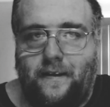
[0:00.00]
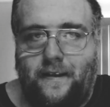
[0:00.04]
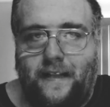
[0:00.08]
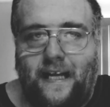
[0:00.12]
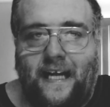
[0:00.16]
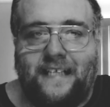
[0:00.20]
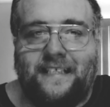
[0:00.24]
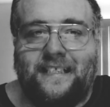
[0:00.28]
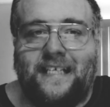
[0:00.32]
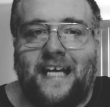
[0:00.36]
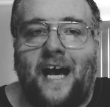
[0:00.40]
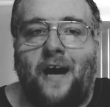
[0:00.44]

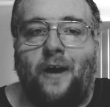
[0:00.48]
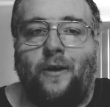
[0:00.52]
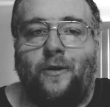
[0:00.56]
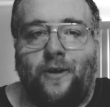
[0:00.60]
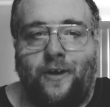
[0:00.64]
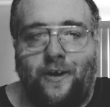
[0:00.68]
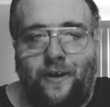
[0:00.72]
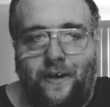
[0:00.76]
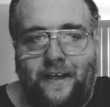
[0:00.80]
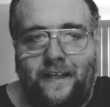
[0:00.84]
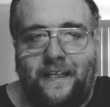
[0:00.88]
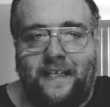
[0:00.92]
That's how
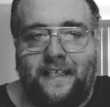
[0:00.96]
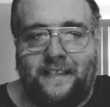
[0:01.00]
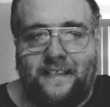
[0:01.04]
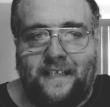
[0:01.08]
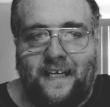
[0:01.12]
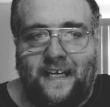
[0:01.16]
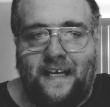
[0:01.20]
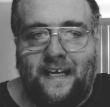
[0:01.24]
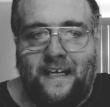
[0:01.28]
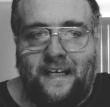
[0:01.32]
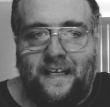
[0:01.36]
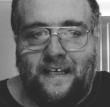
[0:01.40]
good this
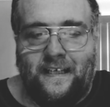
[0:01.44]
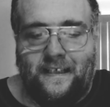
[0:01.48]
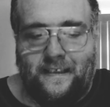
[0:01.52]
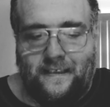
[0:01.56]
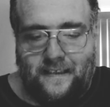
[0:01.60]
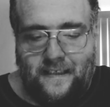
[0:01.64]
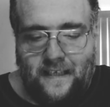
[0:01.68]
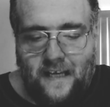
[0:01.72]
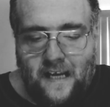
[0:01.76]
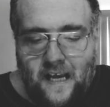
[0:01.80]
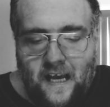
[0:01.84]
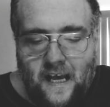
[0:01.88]
kid
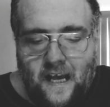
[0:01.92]
is.